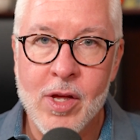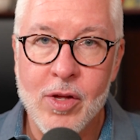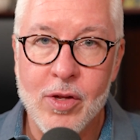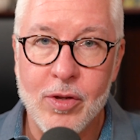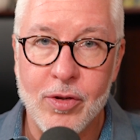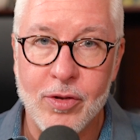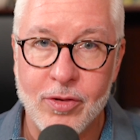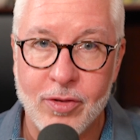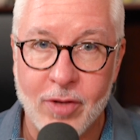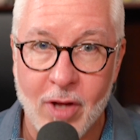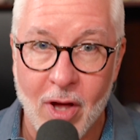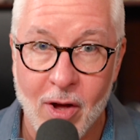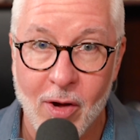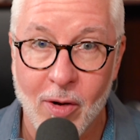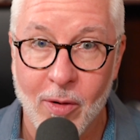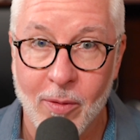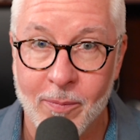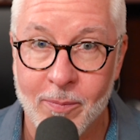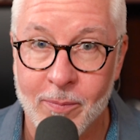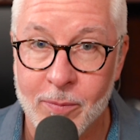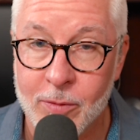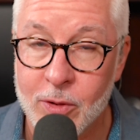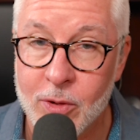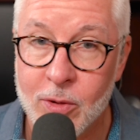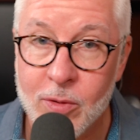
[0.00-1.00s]
So
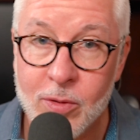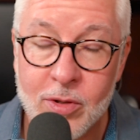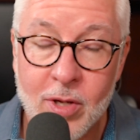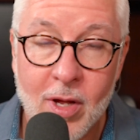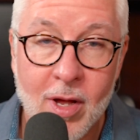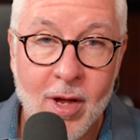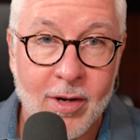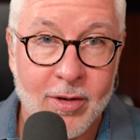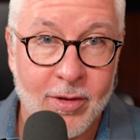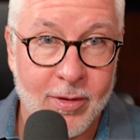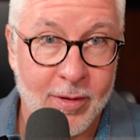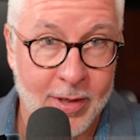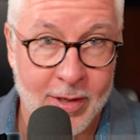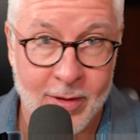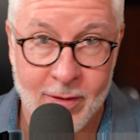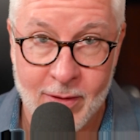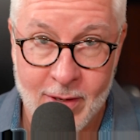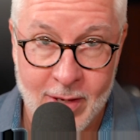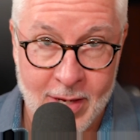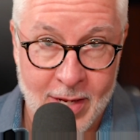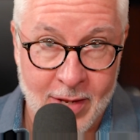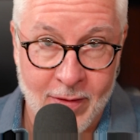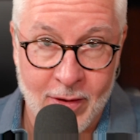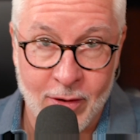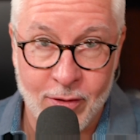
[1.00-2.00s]
you talked
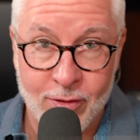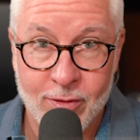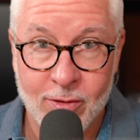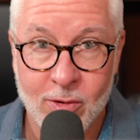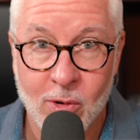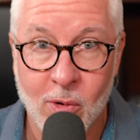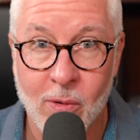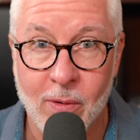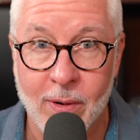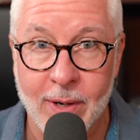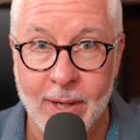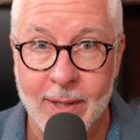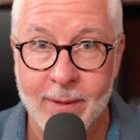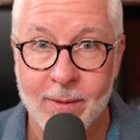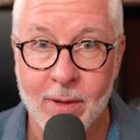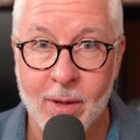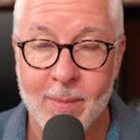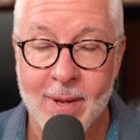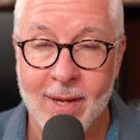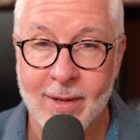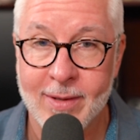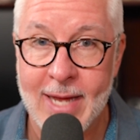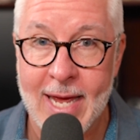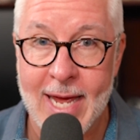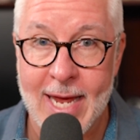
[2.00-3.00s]
in this story
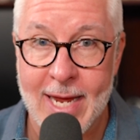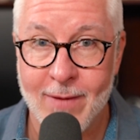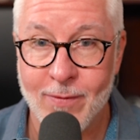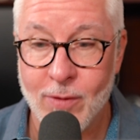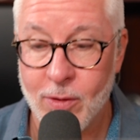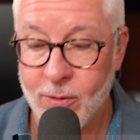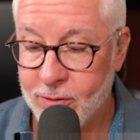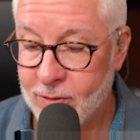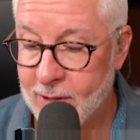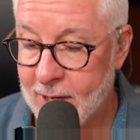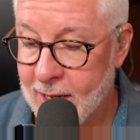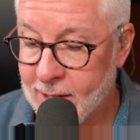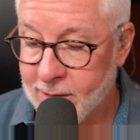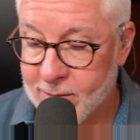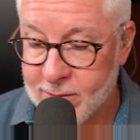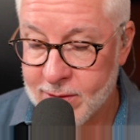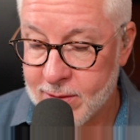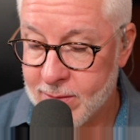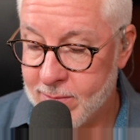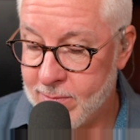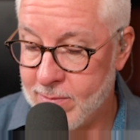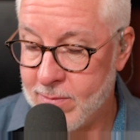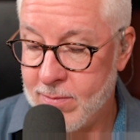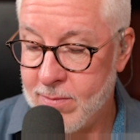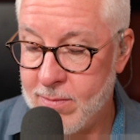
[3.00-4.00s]
about Dave, you said
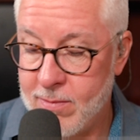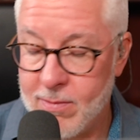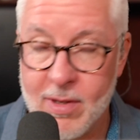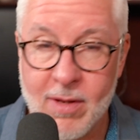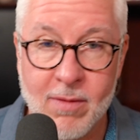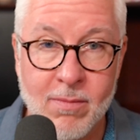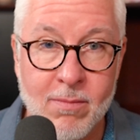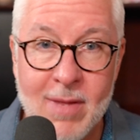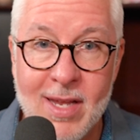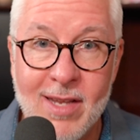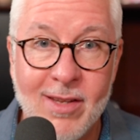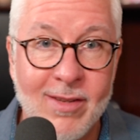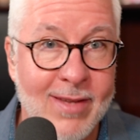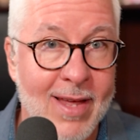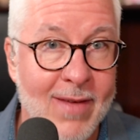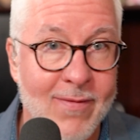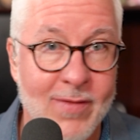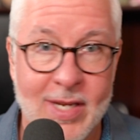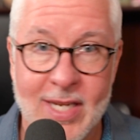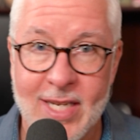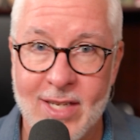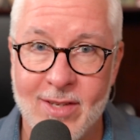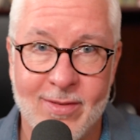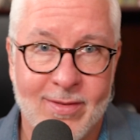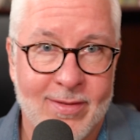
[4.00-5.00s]
in
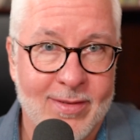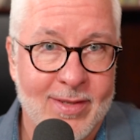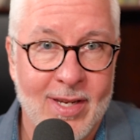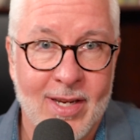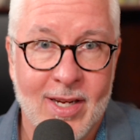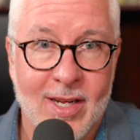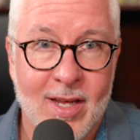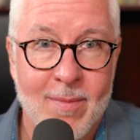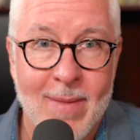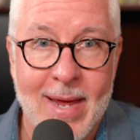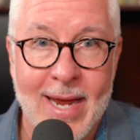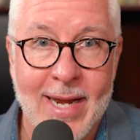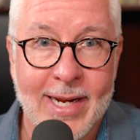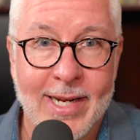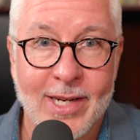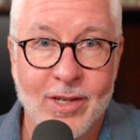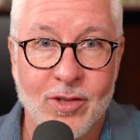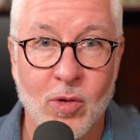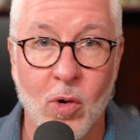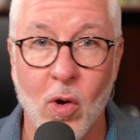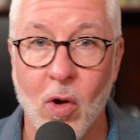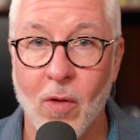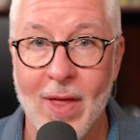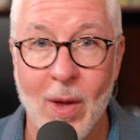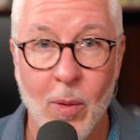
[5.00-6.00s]
mid-'70s, kind of command and
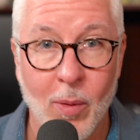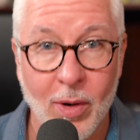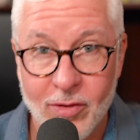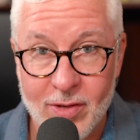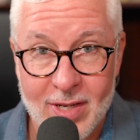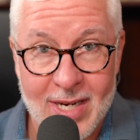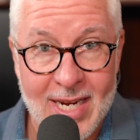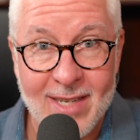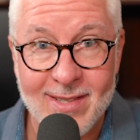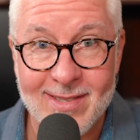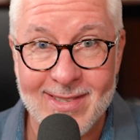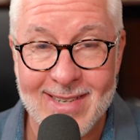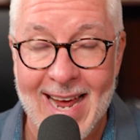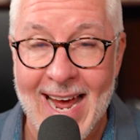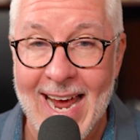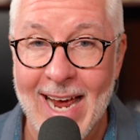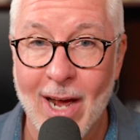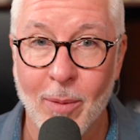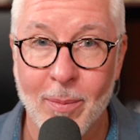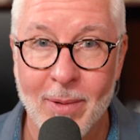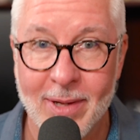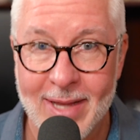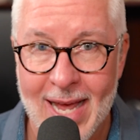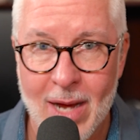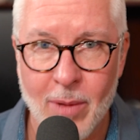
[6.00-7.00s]
control. That wasn't his
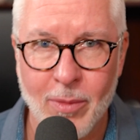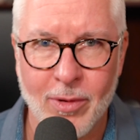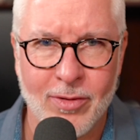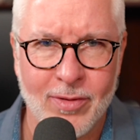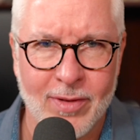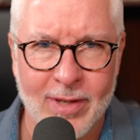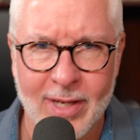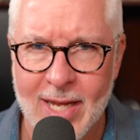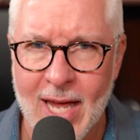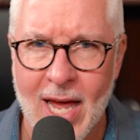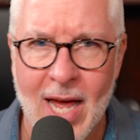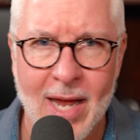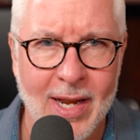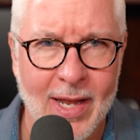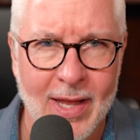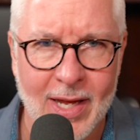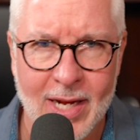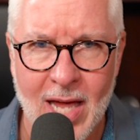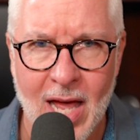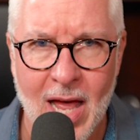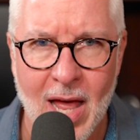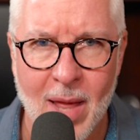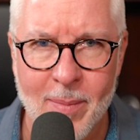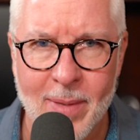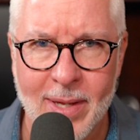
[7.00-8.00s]
style, but that was the kind of
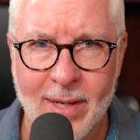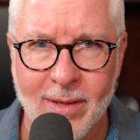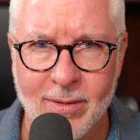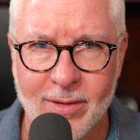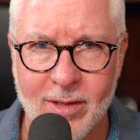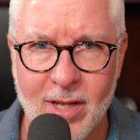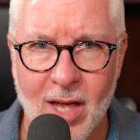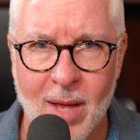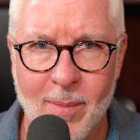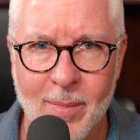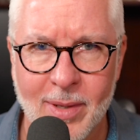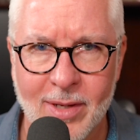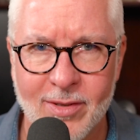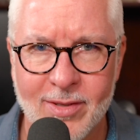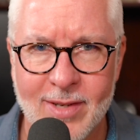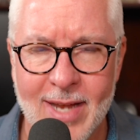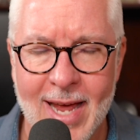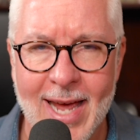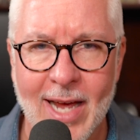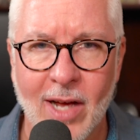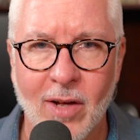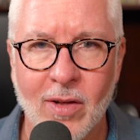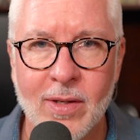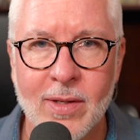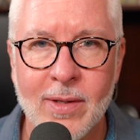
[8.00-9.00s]
common
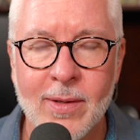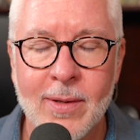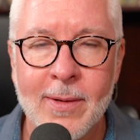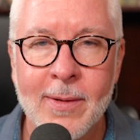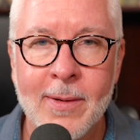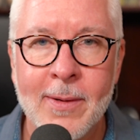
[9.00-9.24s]
style.